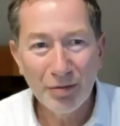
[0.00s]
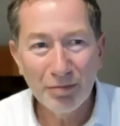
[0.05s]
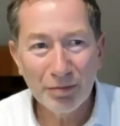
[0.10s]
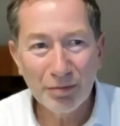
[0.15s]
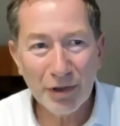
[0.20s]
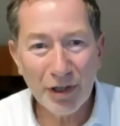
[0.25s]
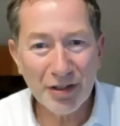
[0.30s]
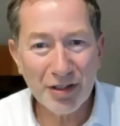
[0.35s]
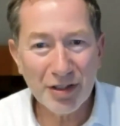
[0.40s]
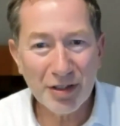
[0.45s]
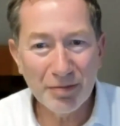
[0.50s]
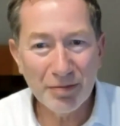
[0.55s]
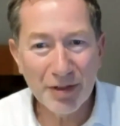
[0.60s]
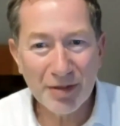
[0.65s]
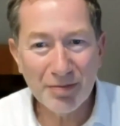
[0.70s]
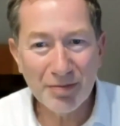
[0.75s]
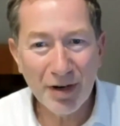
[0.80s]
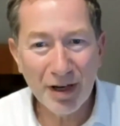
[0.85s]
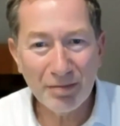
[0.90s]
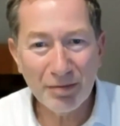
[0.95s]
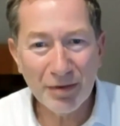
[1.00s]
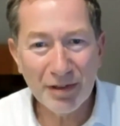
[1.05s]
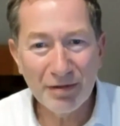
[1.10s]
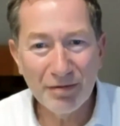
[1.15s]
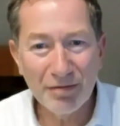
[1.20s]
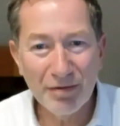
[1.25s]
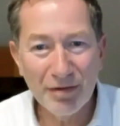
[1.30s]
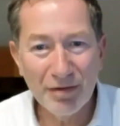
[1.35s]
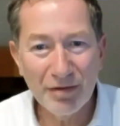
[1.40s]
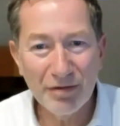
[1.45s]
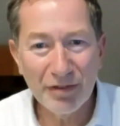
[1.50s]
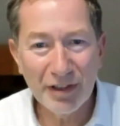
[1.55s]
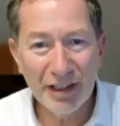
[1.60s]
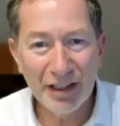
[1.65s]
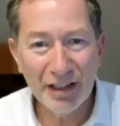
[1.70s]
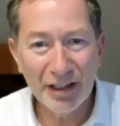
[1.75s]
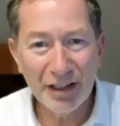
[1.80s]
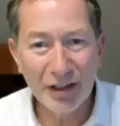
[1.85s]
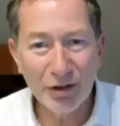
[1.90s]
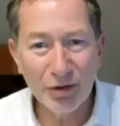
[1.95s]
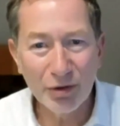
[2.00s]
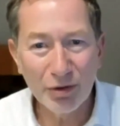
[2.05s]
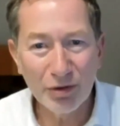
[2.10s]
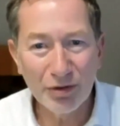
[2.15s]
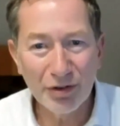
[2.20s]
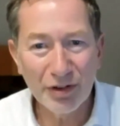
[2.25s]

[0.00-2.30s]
customers might be feeling or